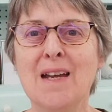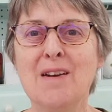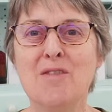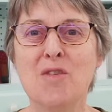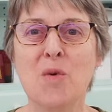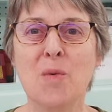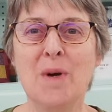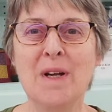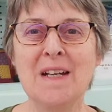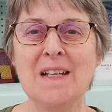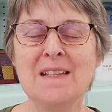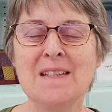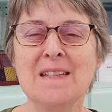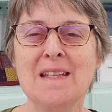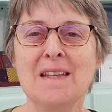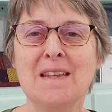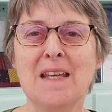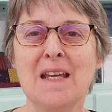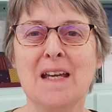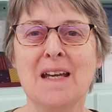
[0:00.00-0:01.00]
everyone, it's
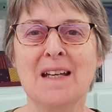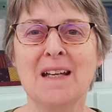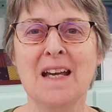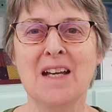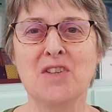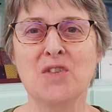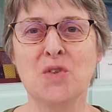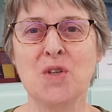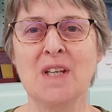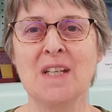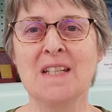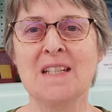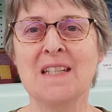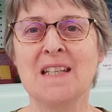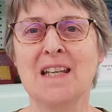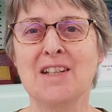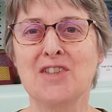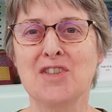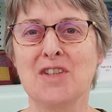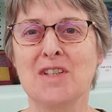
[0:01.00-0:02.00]
Cynthia at Country
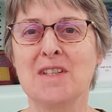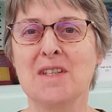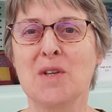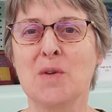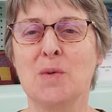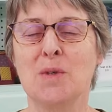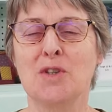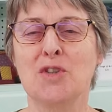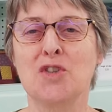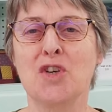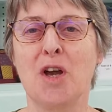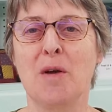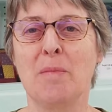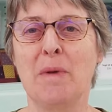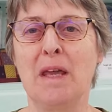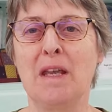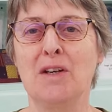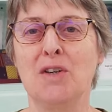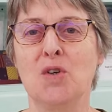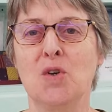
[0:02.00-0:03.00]
Concessions, the quilt shop
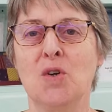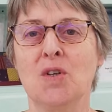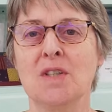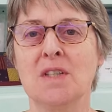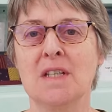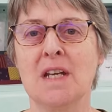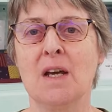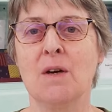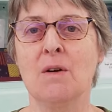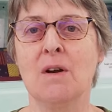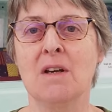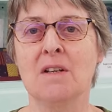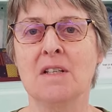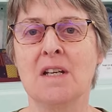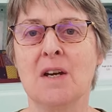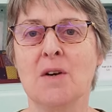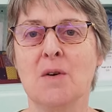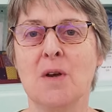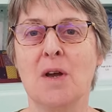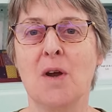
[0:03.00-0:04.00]
in Cookstown,
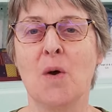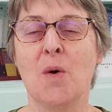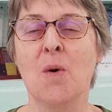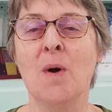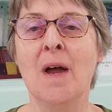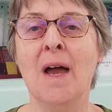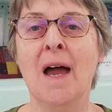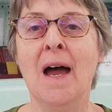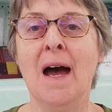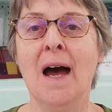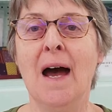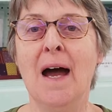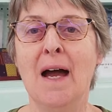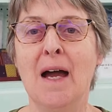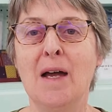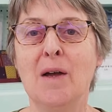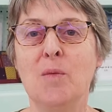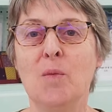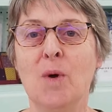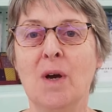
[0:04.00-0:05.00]
Ontario.
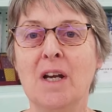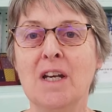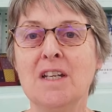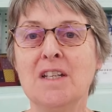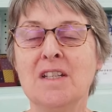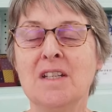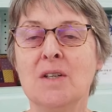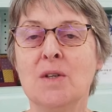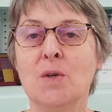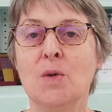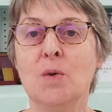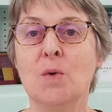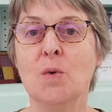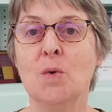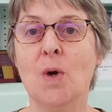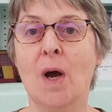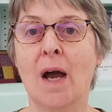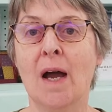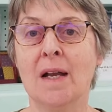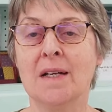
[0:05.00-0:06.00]
I wanted to
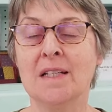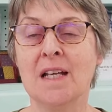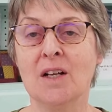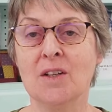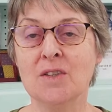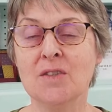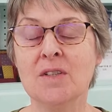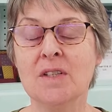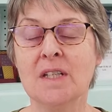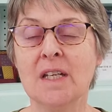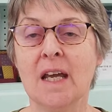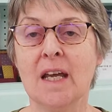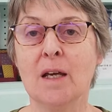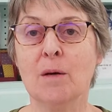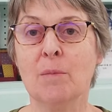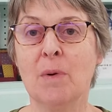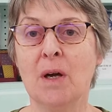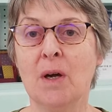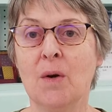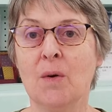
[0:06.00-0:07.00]
tell you today
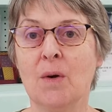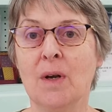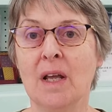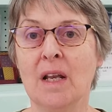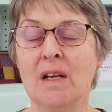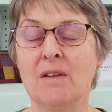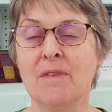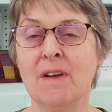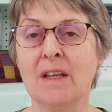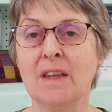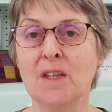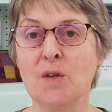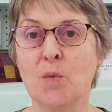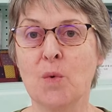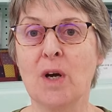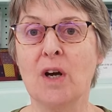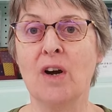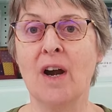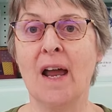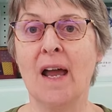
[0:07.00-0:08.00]
about an event that
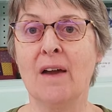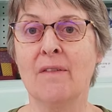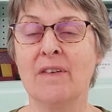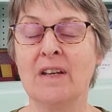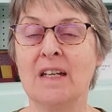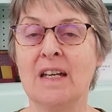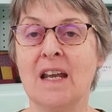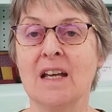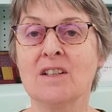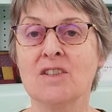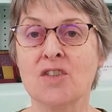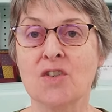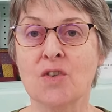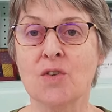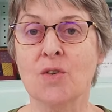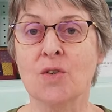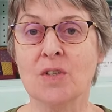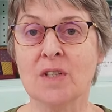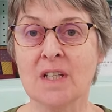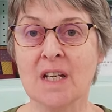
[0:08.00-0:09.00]
we are having next
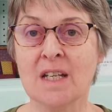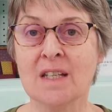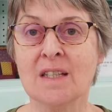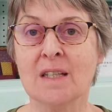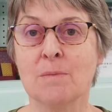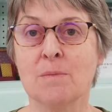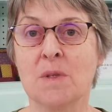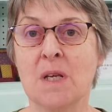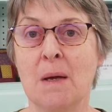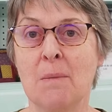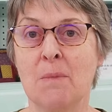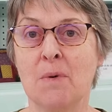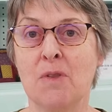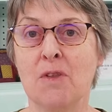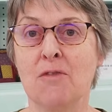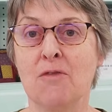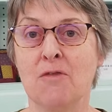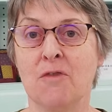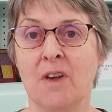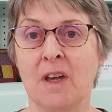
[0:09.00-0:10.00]
Thursday, September the
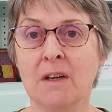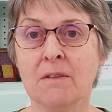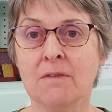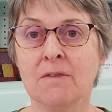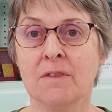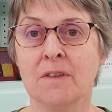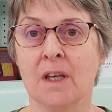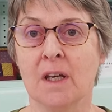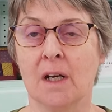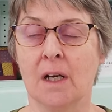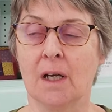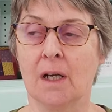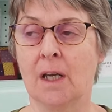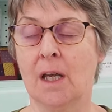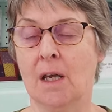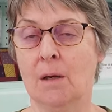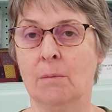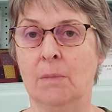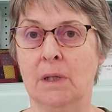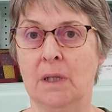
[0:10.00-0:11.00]
5th, and I
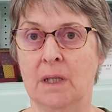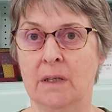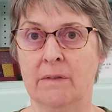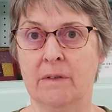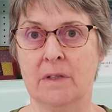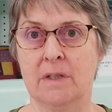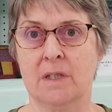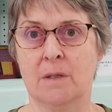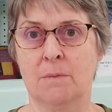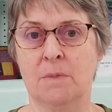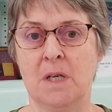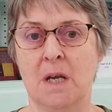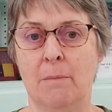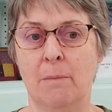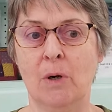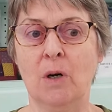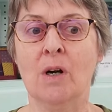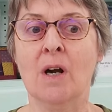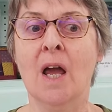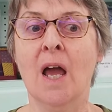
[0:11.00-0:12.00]
can't believe it's
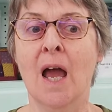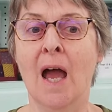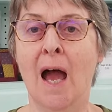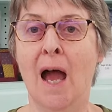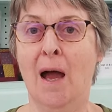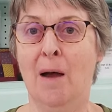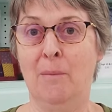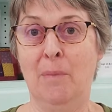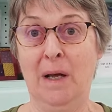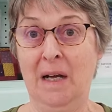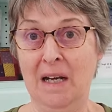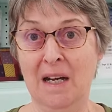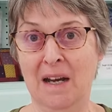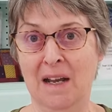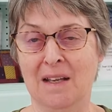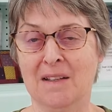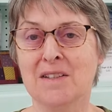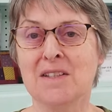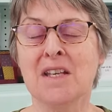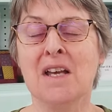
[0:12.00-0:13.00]
September, but it
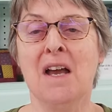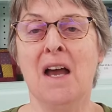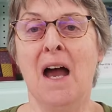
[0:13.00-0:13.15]
is.